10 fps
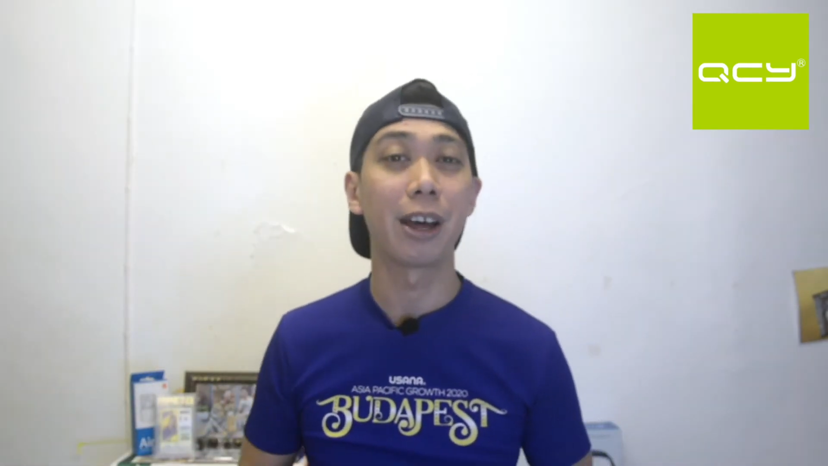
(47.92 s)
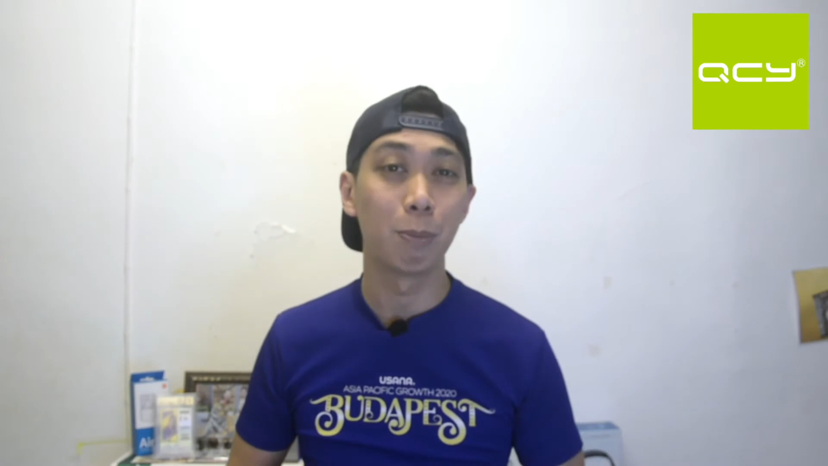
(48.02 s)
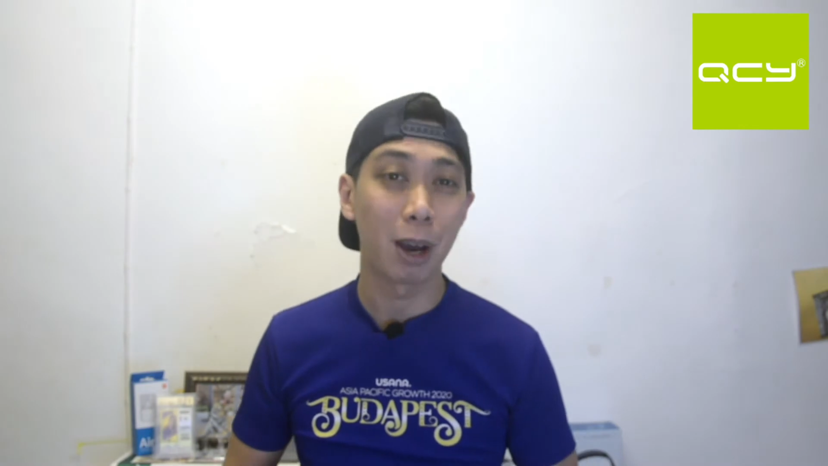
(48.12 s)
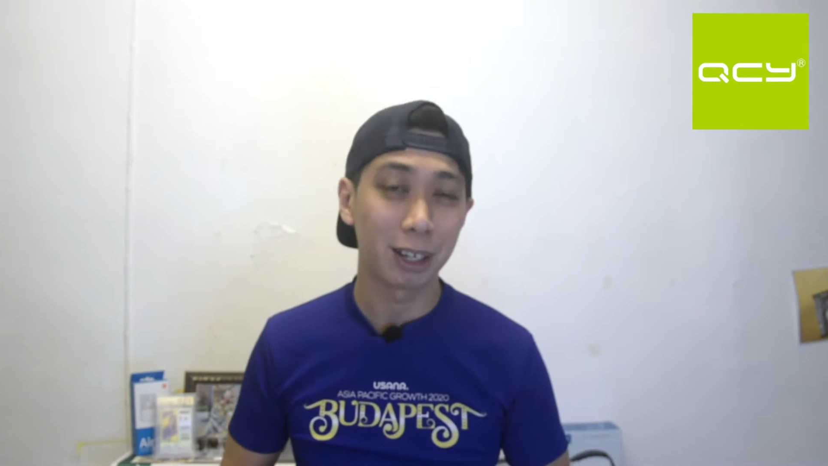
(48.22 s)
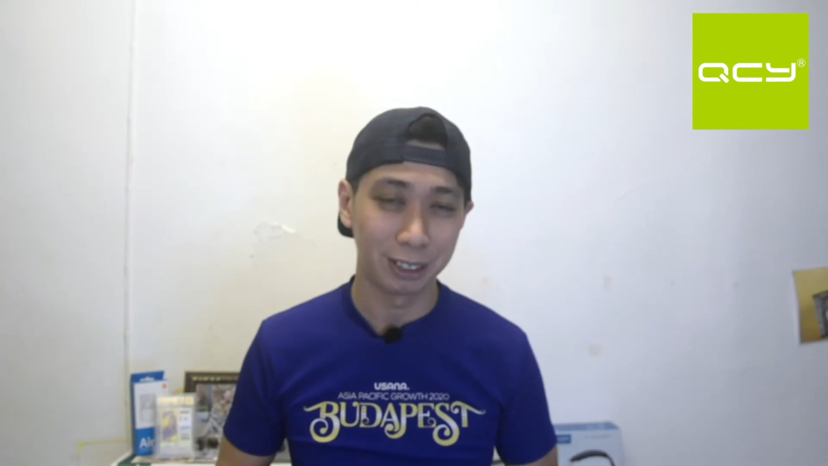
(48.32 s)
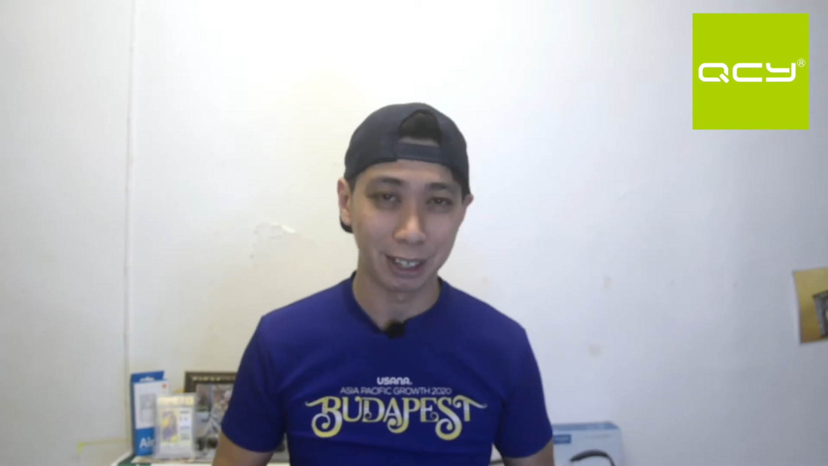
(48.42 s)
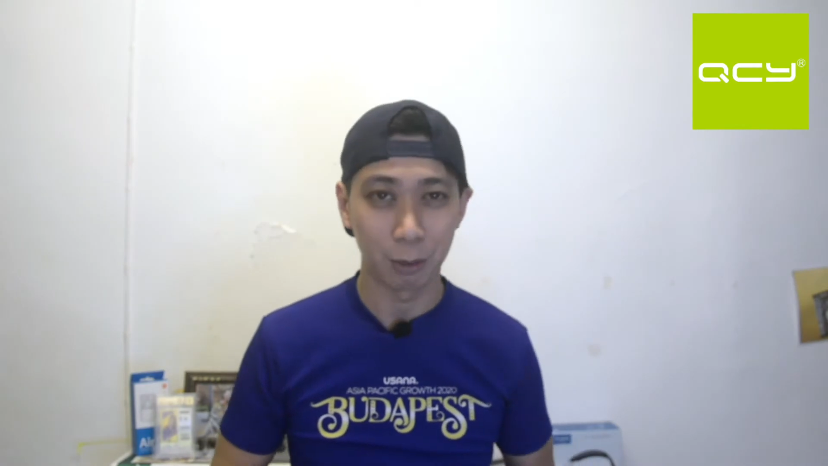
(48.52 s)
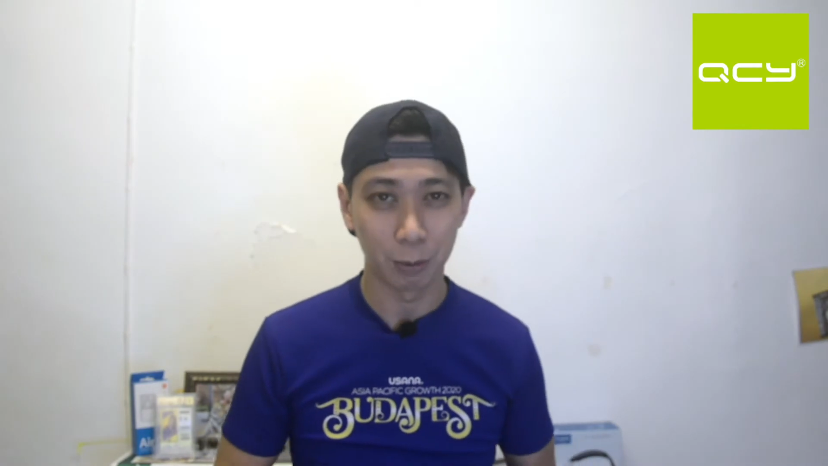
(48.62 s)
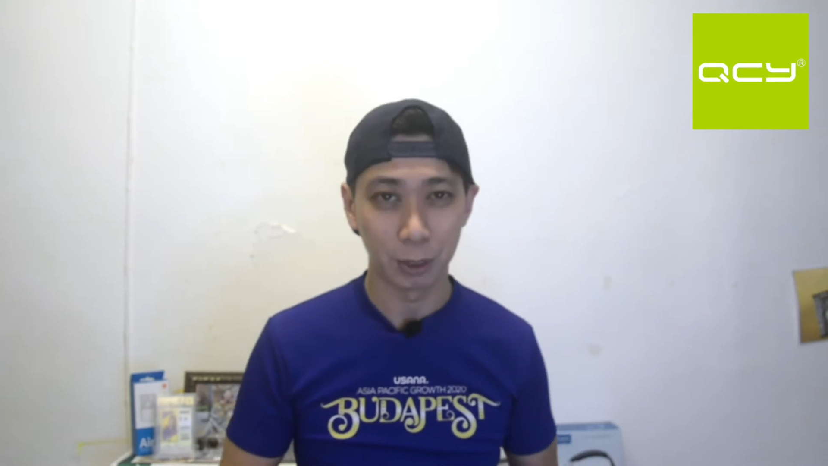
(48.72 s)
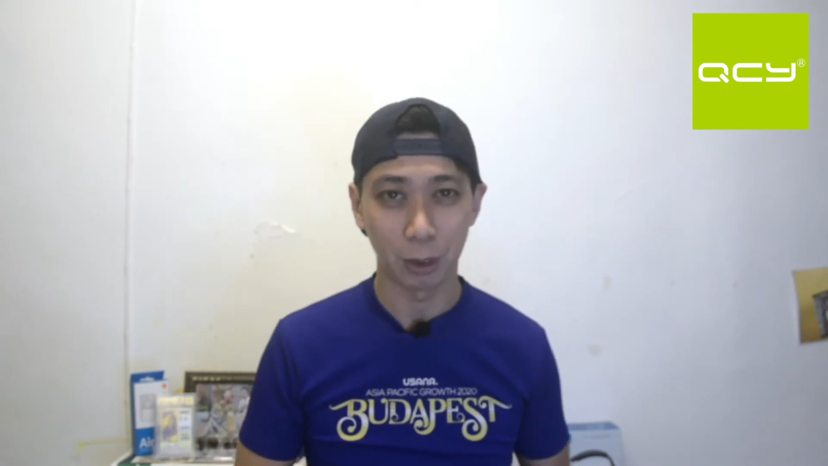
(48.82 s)
unboxing
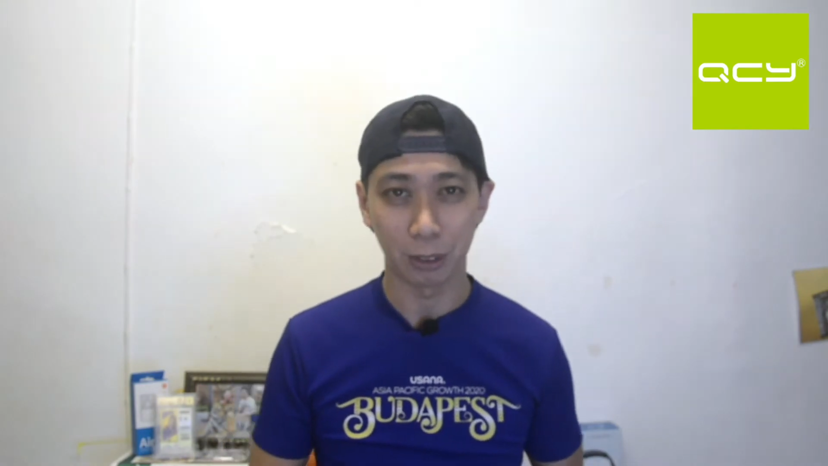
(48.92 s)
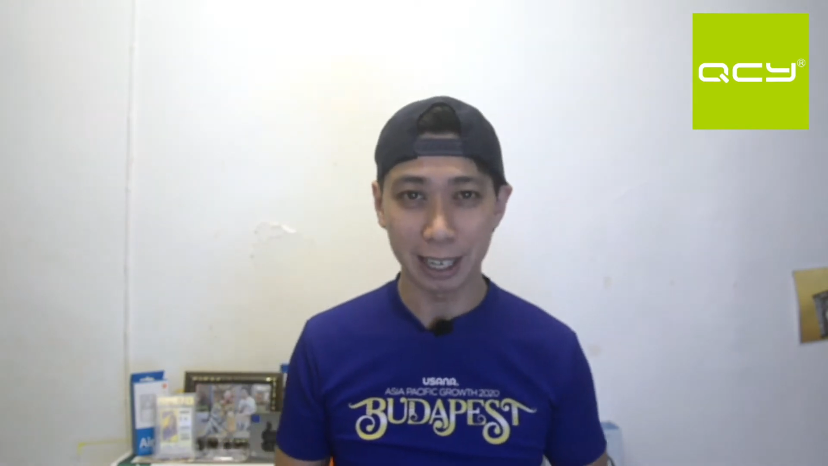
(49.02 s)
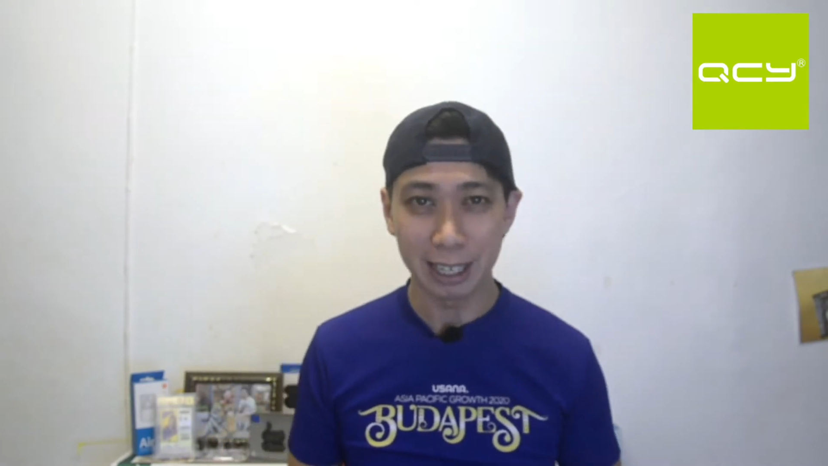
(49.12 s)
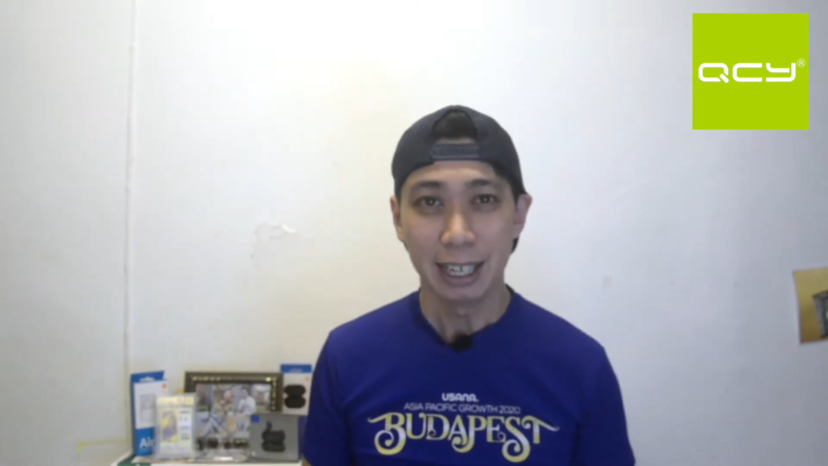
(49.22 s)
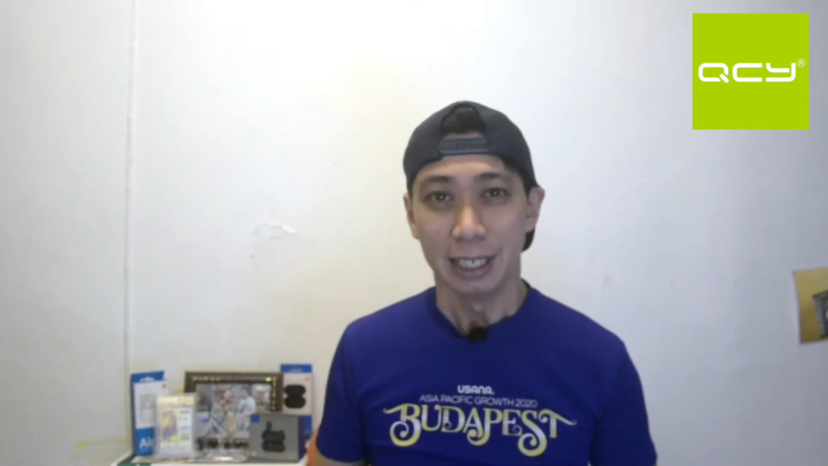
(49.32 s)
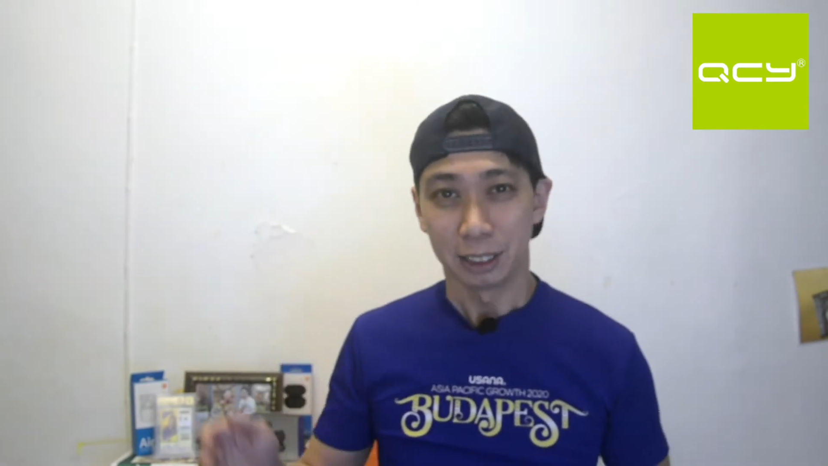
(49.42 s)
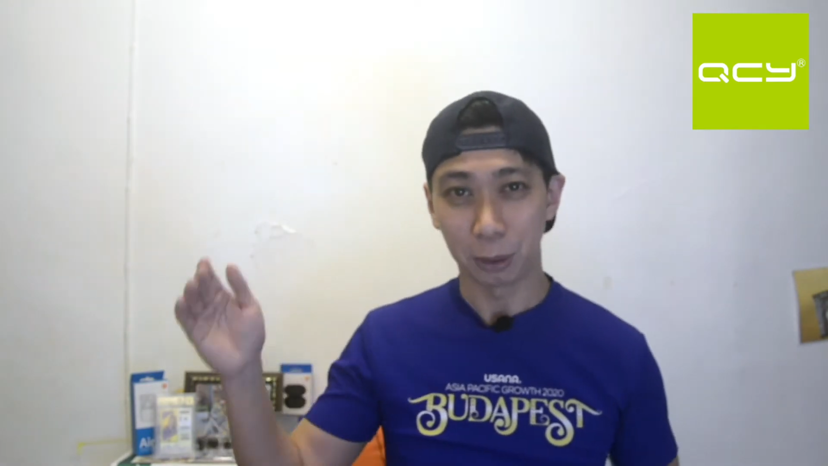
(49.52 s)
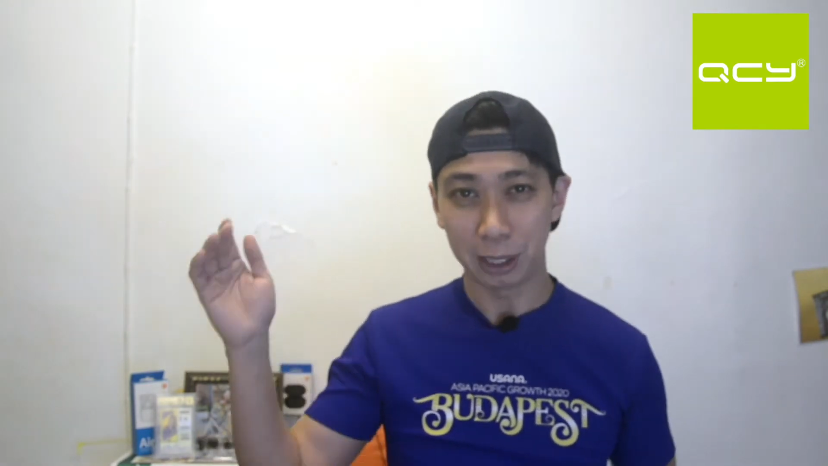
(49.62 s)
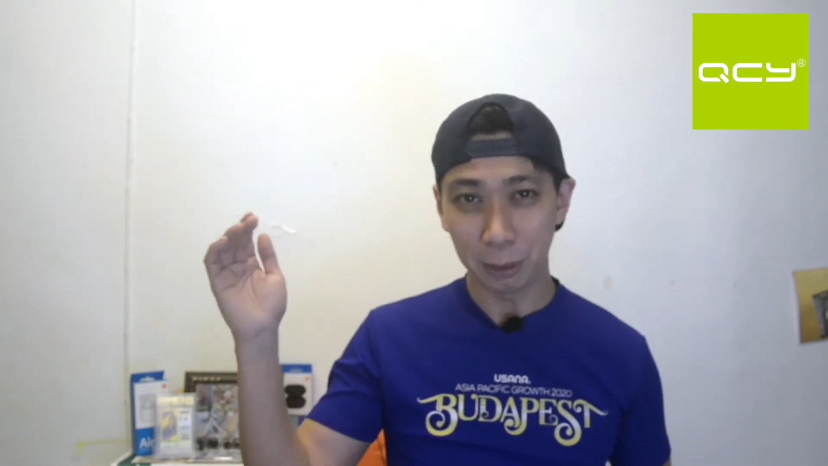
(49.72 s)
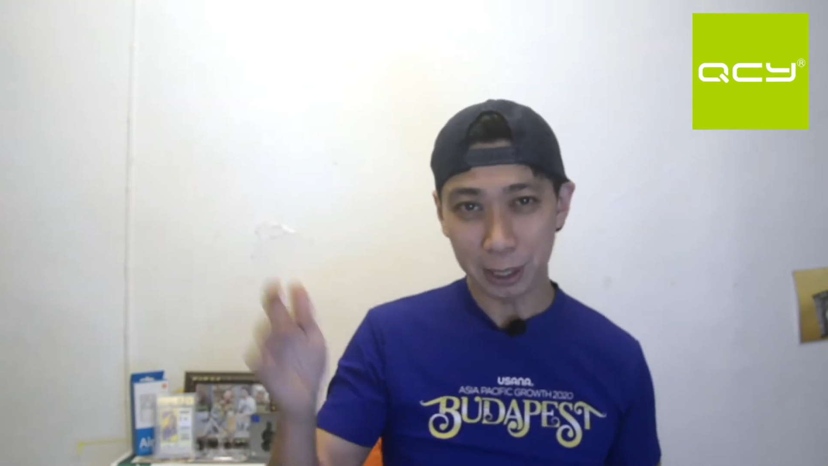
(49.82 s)
and review, okay?
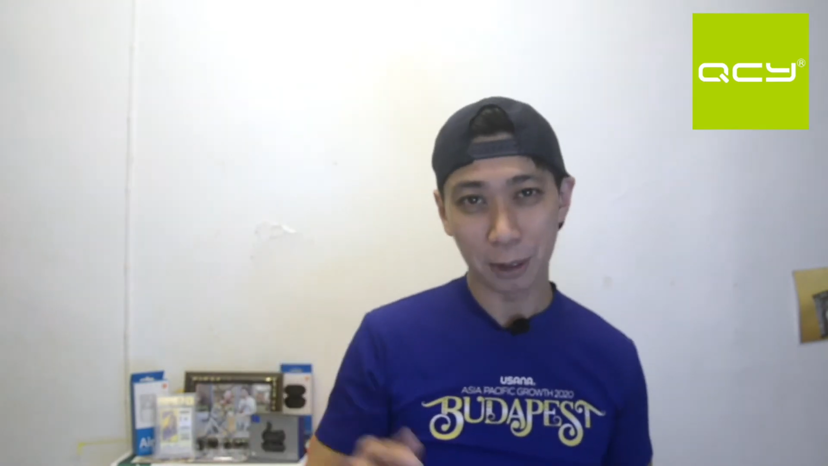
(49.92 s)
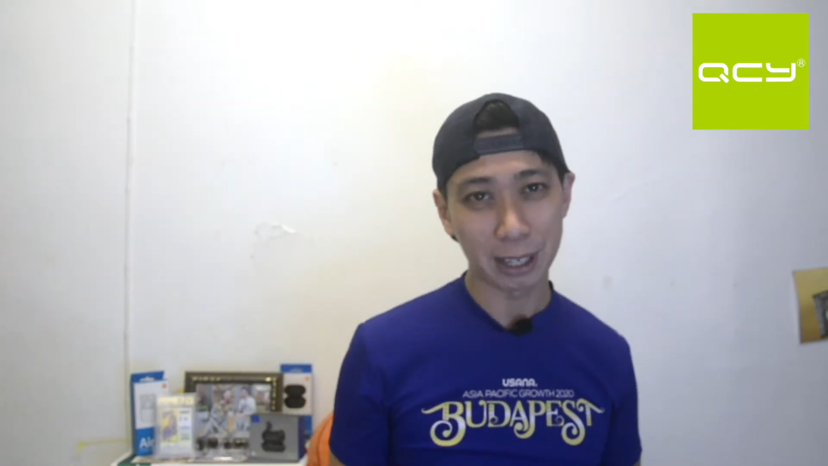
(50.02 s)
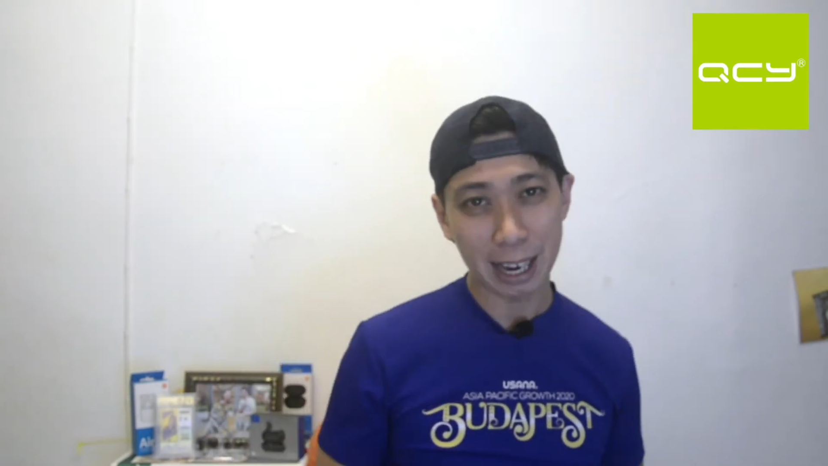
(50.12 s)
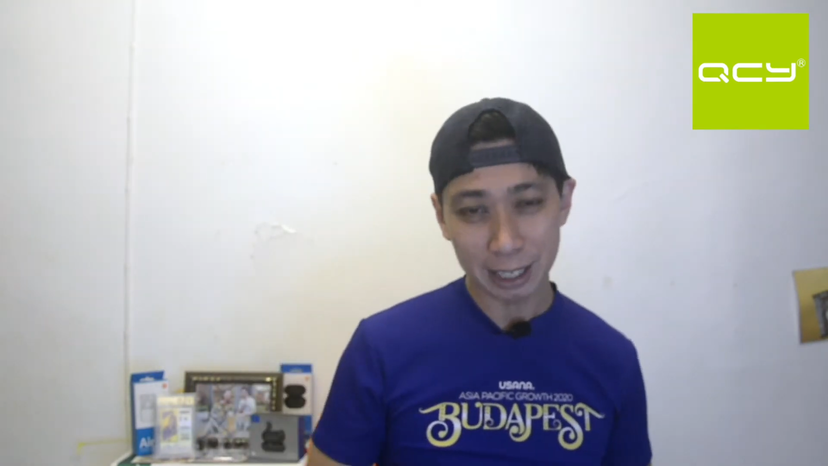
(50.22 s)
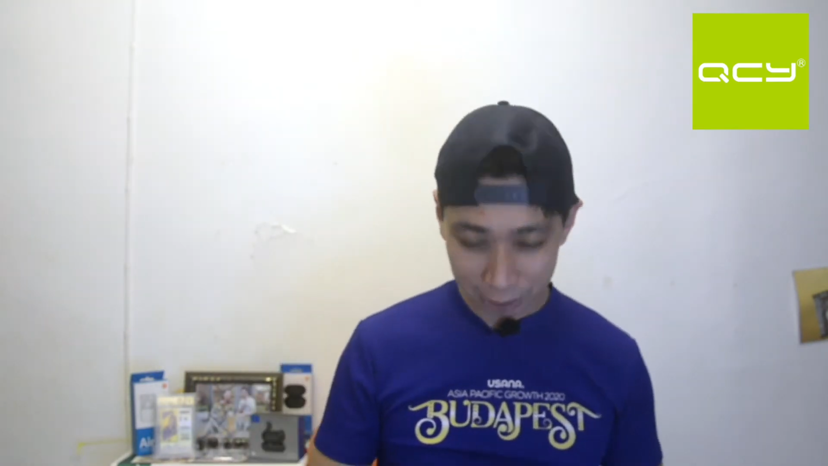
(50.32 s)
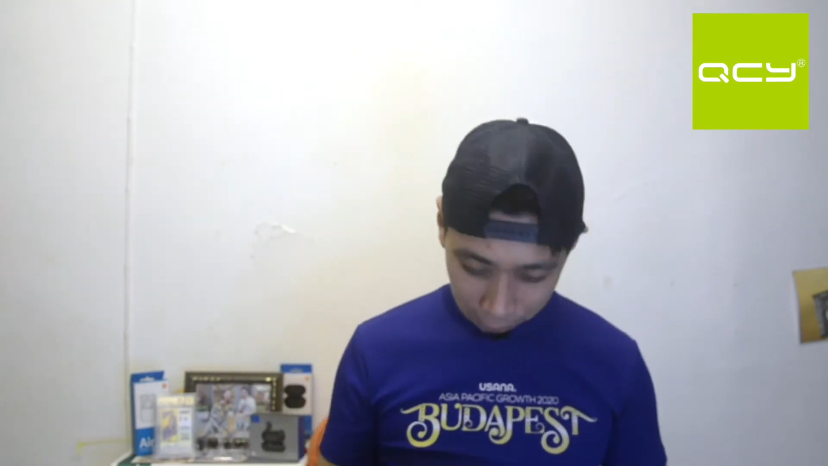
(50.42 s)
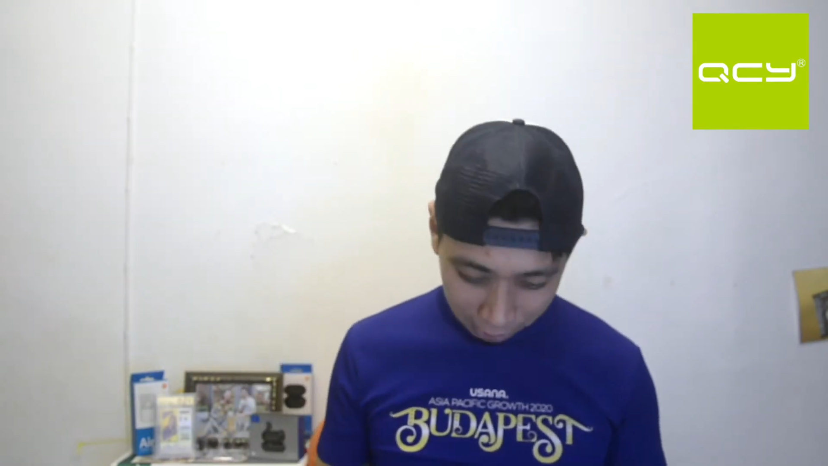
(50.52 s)
So here we go, guys. All